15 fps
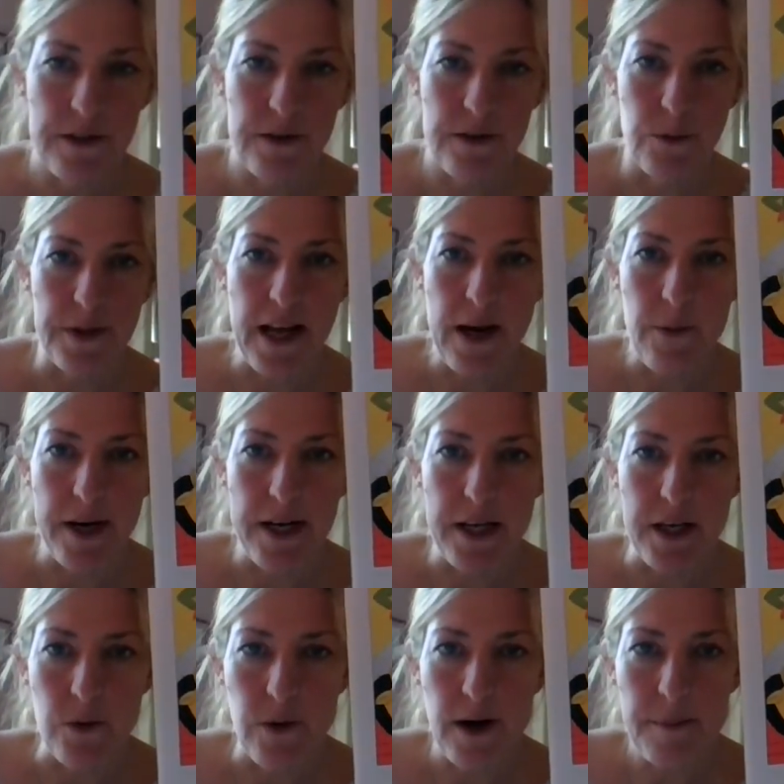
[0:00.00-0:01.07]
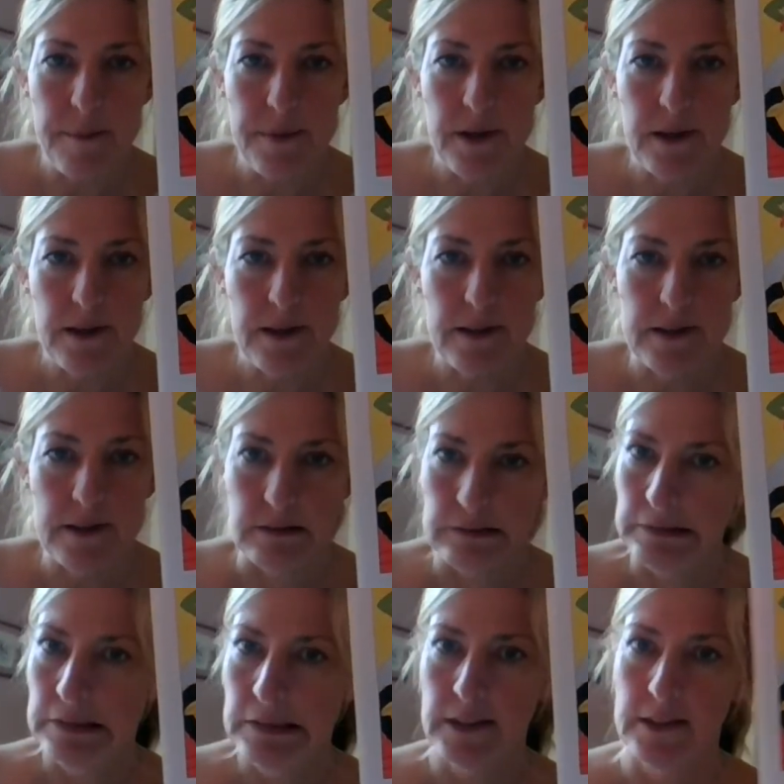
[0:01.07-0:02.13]
Would that wake you up?
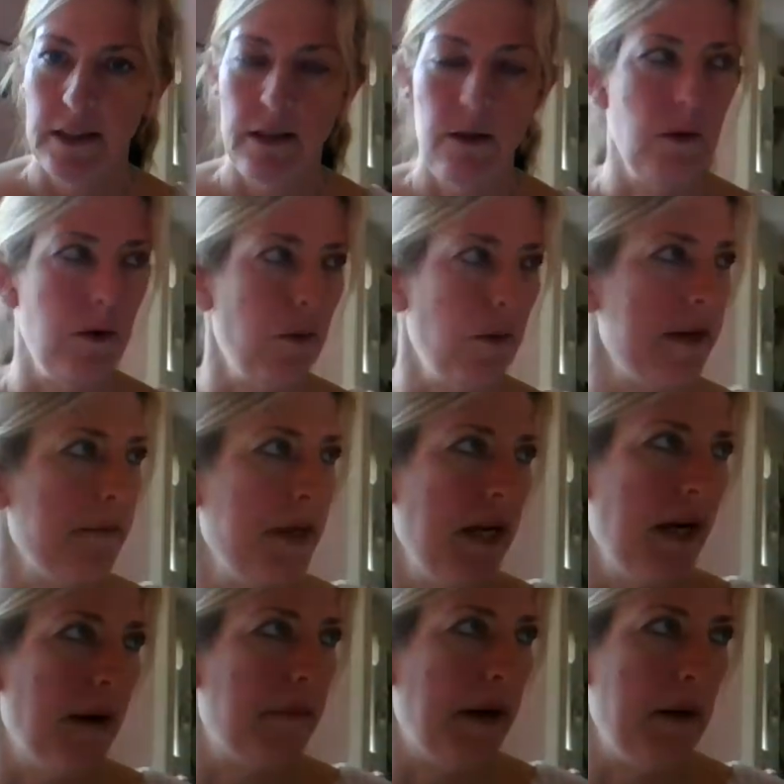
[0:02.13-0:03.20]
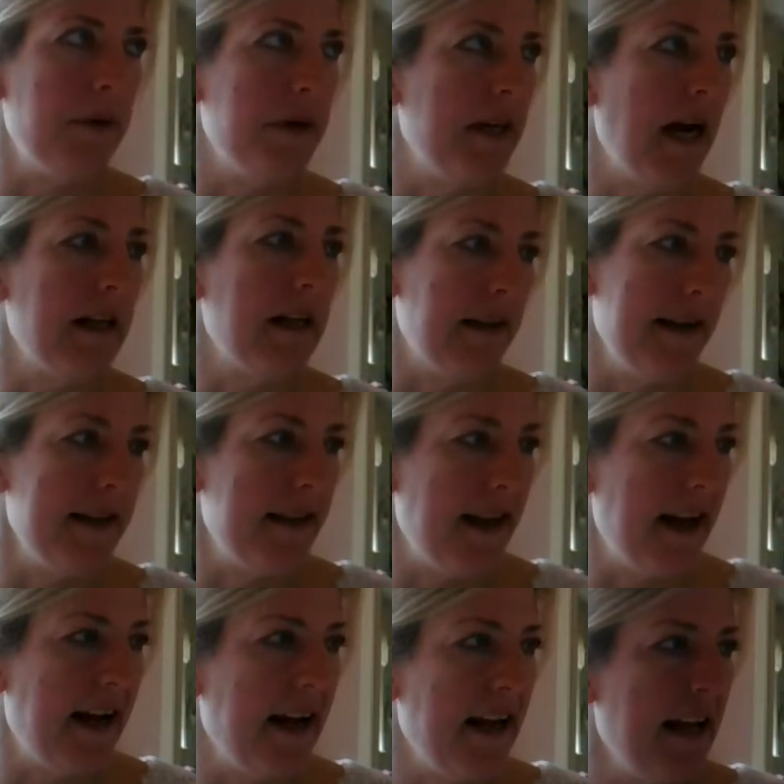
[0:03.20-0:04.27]
It would wake me up. I would not like
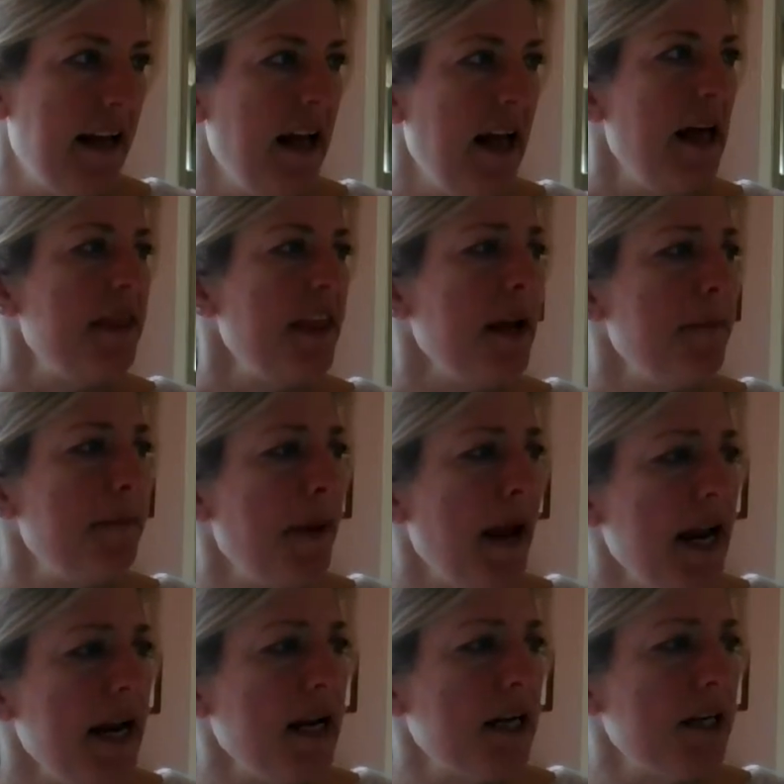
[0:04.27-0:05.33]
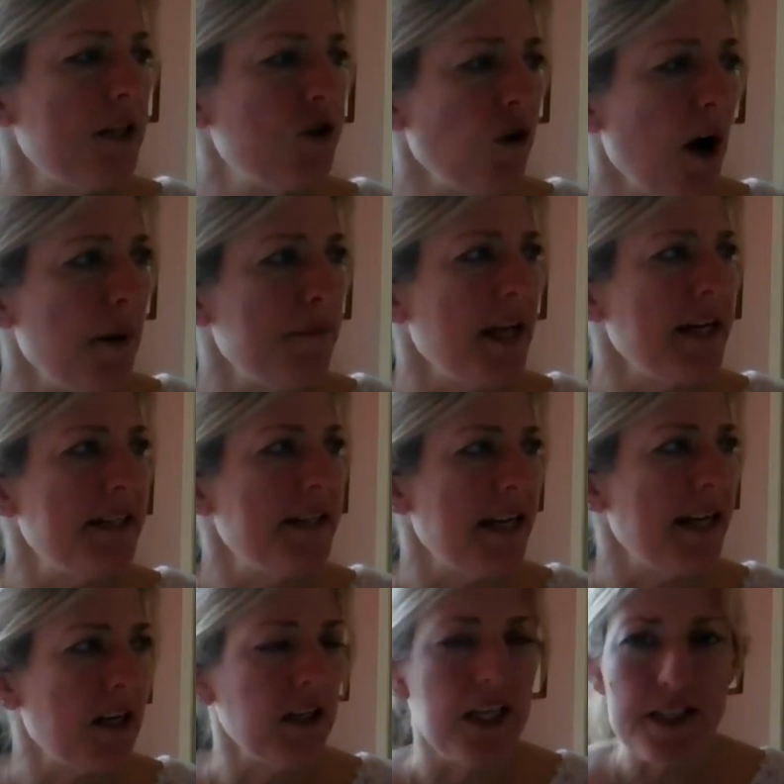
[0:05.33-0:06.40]
that. They bang a drum. They
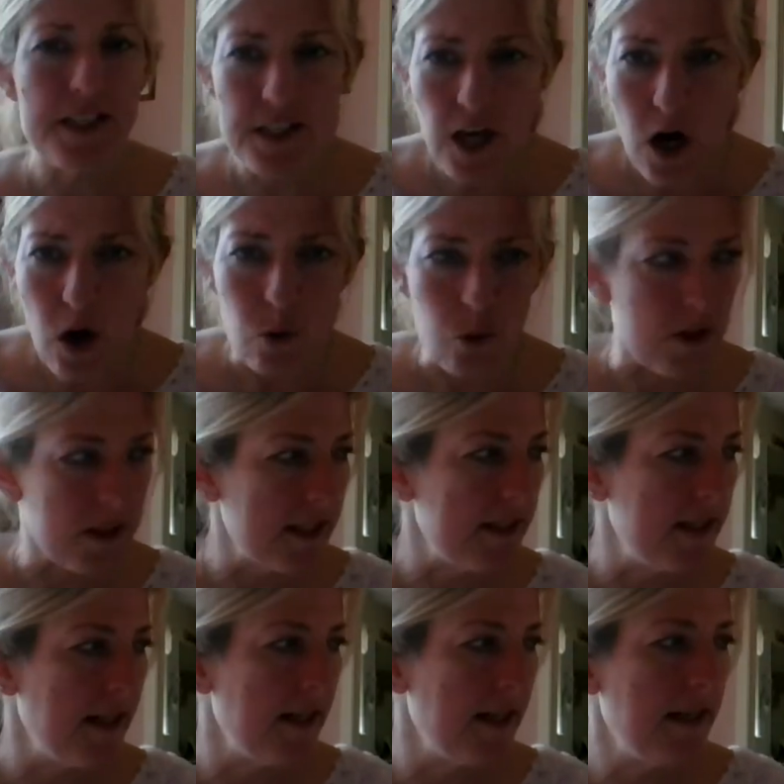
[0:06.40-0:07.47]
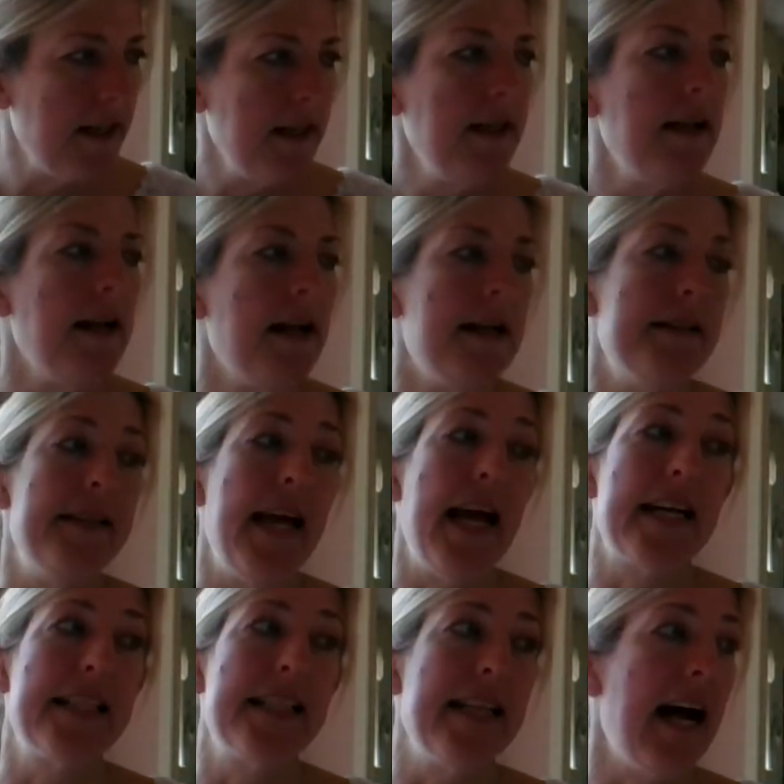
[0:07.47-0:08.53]
tickle his nose.
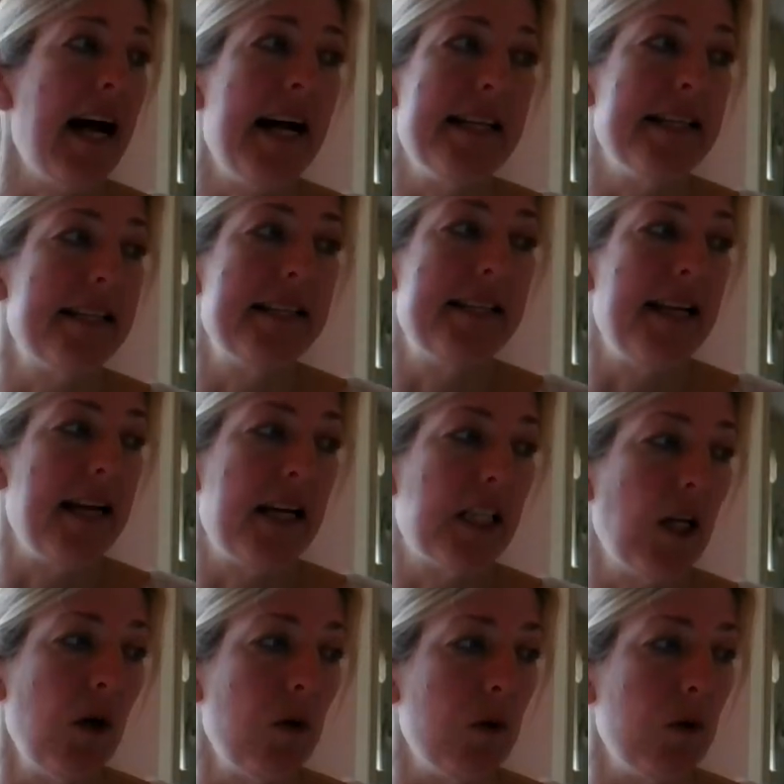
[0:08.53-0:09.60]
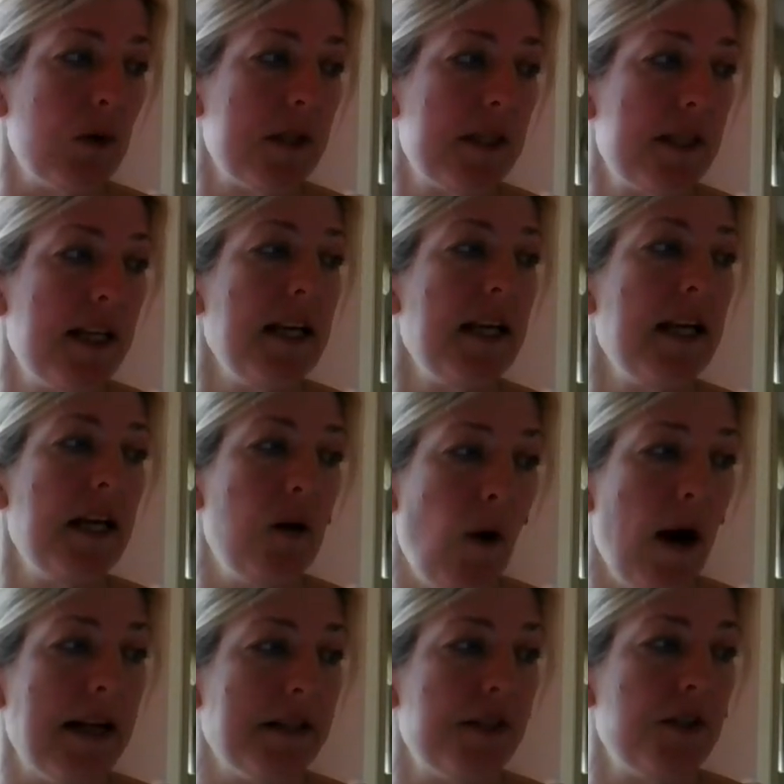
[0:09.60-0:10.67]
Zach's eyes stay closed. He
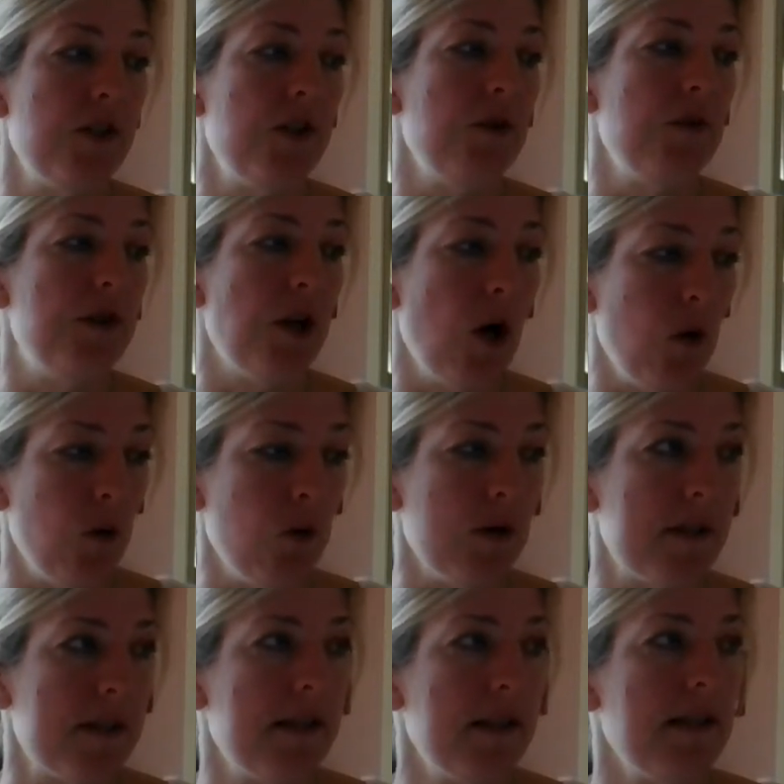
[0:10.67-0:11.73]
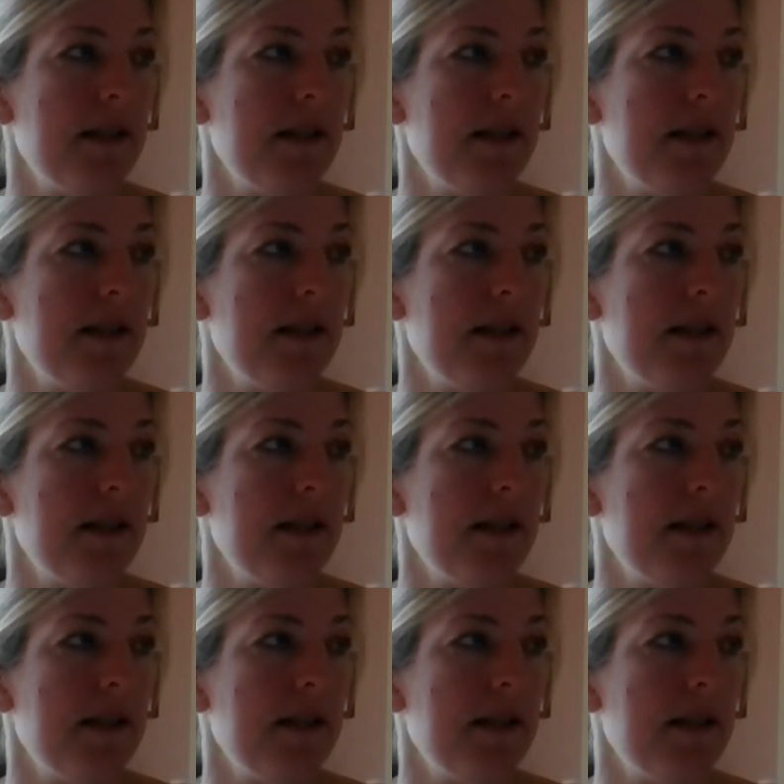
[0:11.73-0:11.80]
wants to doze.